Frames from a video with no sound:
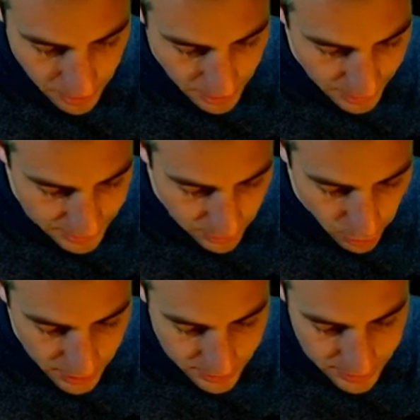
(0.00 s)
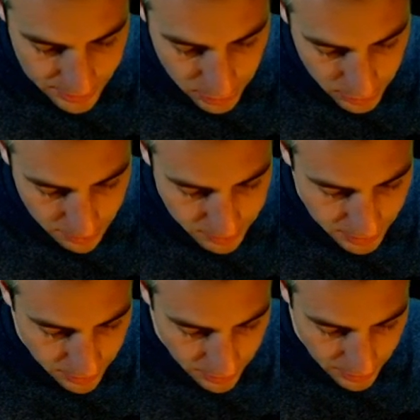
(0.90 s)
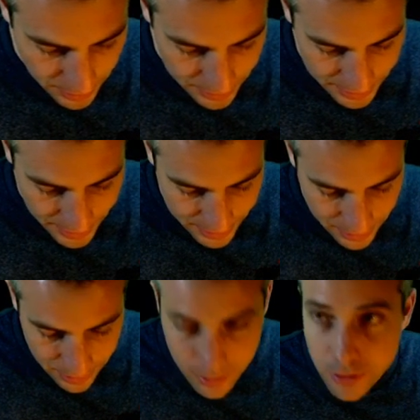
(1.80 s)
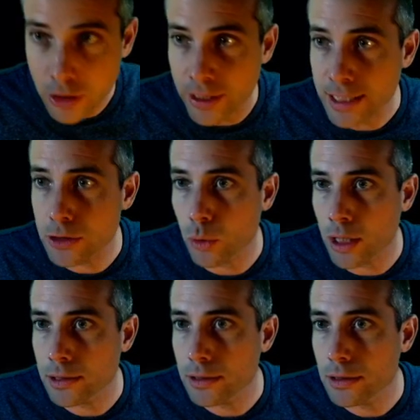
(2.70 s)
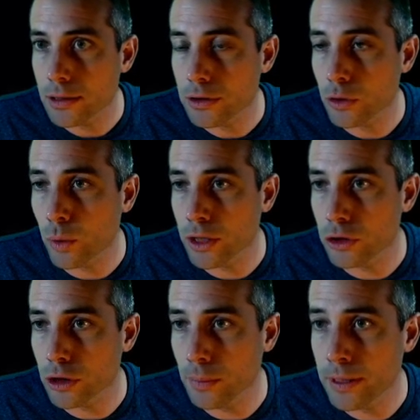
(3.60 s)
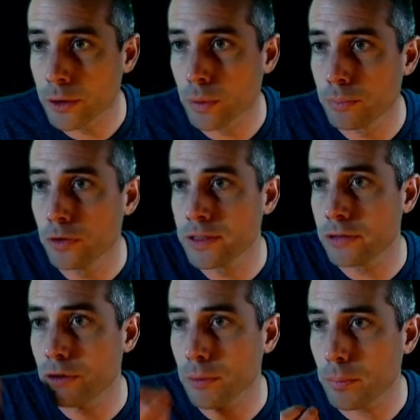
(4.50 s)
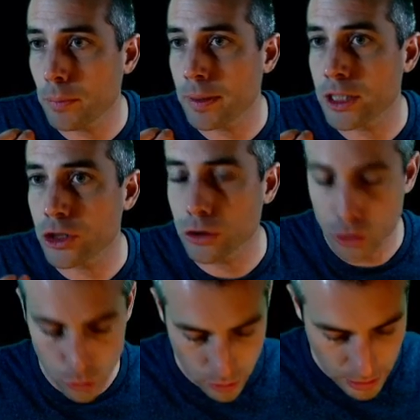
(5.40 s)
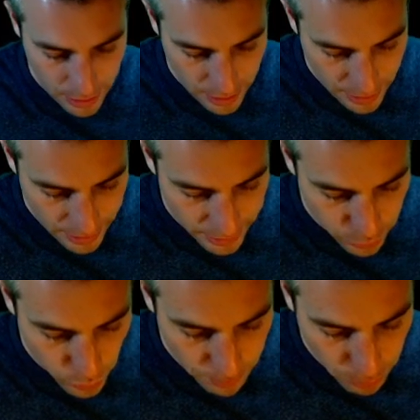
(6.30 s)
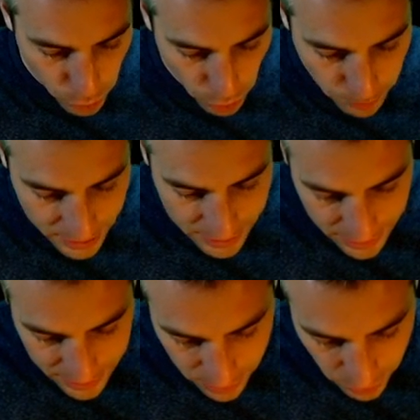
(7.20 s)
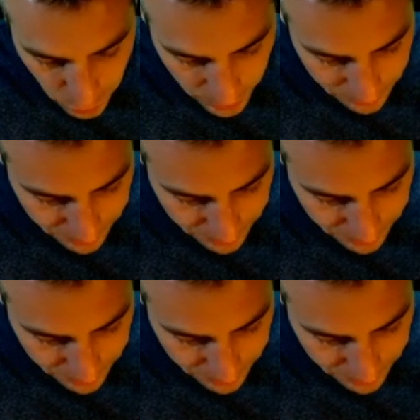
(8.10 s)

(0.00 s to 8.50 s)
As long as it is not empty, it takes the next one, the one on top, it removes it from the propagation queue, and it will propagate this constraint,